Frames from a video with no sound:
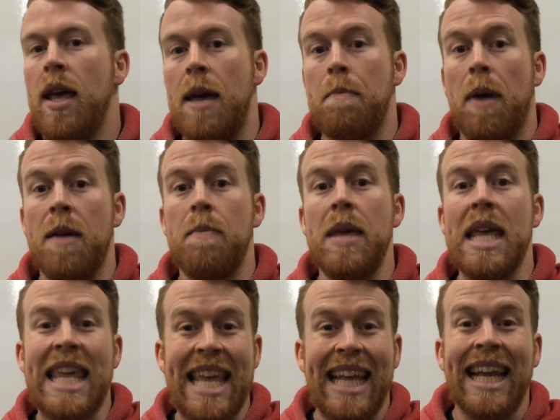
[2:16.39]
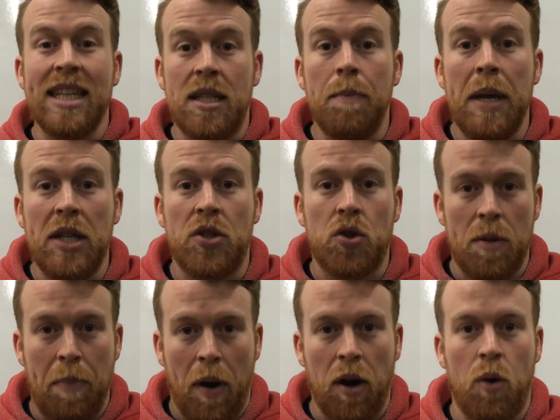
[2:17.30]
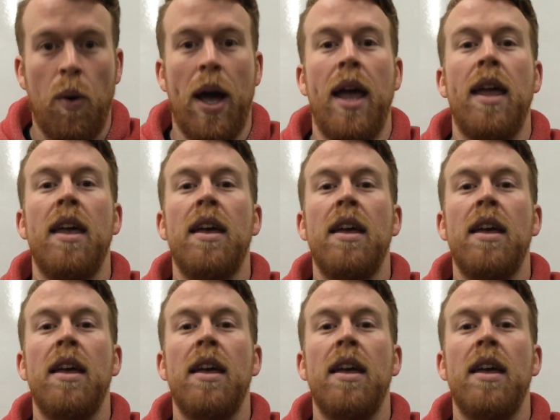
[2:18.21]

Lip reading: It might be getting to Peachtree Parkway,